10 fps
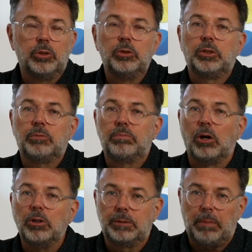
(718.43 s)
use
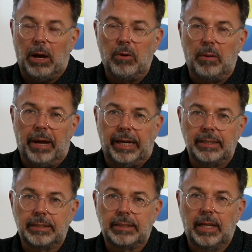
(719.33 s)
both power
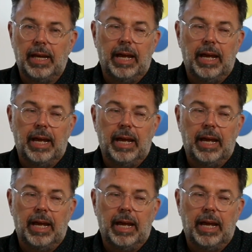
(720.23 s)
banks